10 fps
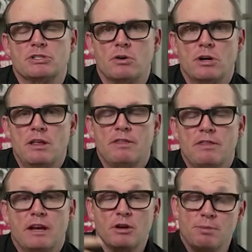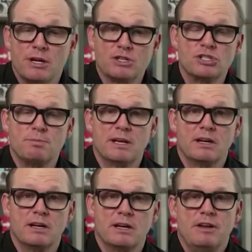a business owner that if your
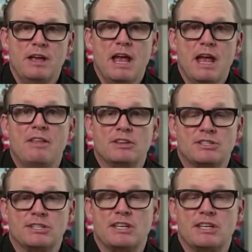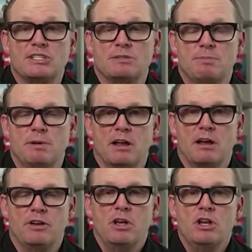picture is big enough and the success is
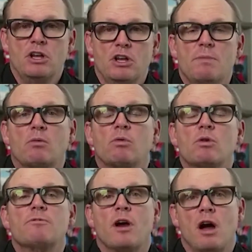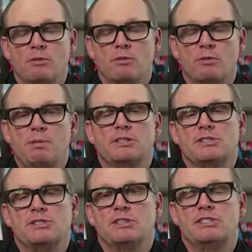big enough, you make room for other
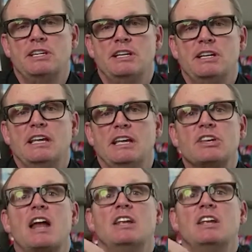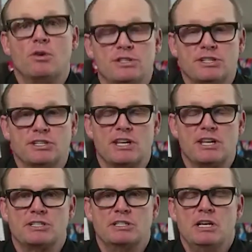people to succeed inside of your
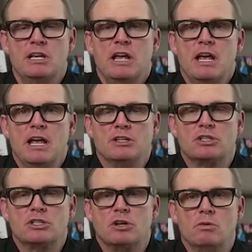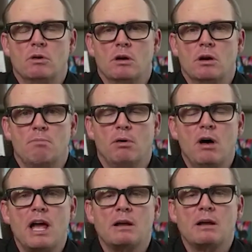success. Yes. And so
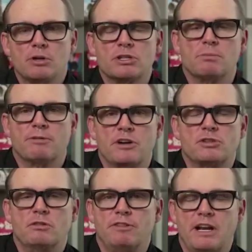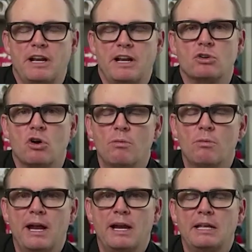applying personal, professional, financial
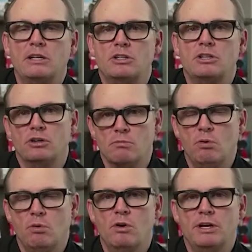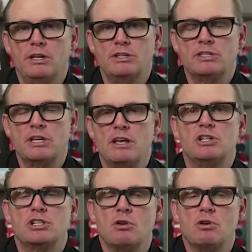goal planning to your employees and
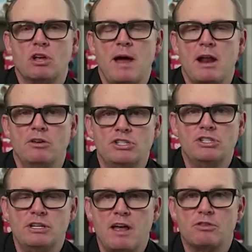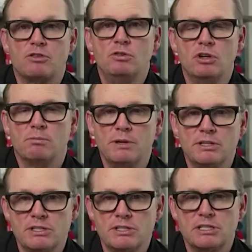then showing them how to achieve that through your
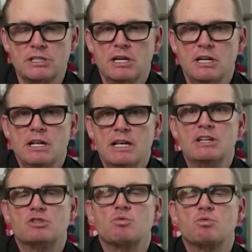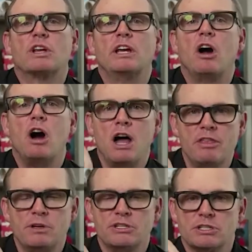business is working on
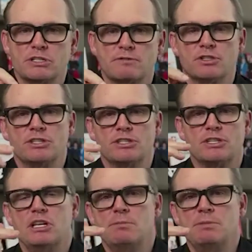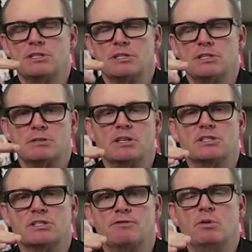the business versus in the business.
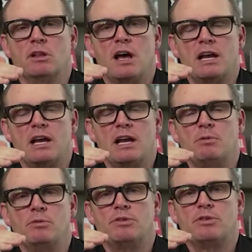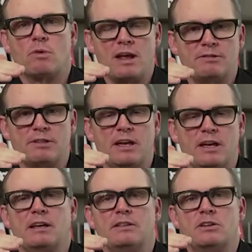Because if you align people with the right
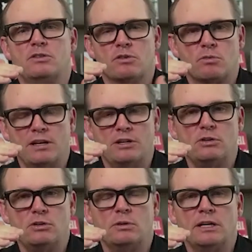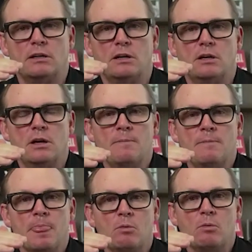thinking that do the right doing,
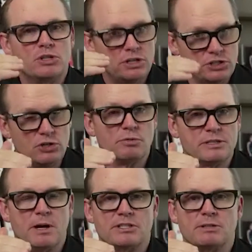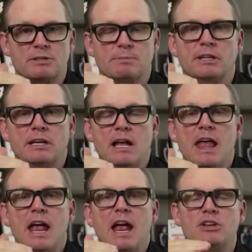which is your responsibility,
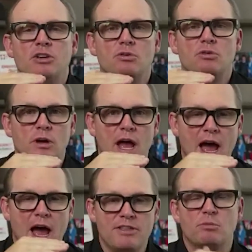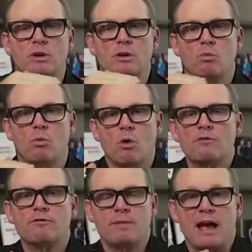and you have them
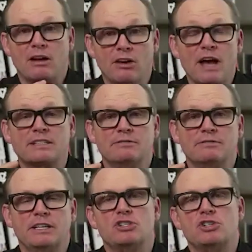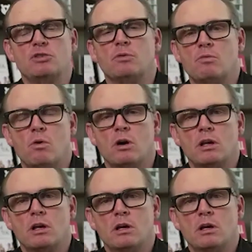reward from that collectively as you reward,